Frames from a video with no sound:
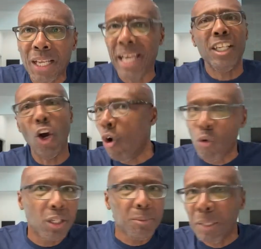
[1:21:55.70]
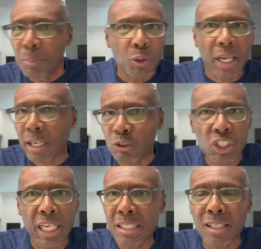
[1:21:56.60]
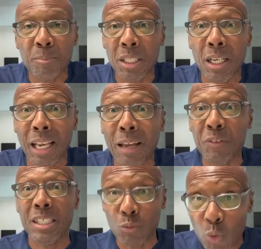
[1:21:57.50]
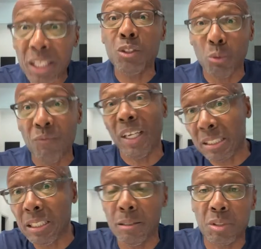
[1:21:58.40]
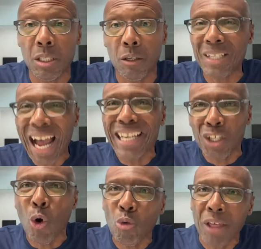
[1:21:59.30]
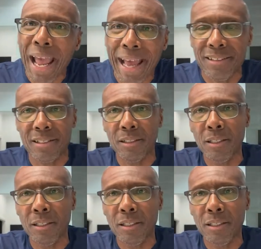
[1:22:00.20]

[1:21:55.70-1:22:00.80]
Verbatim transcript: And the only people that are going to change something in life is that's willing to invest in themselves. I know that.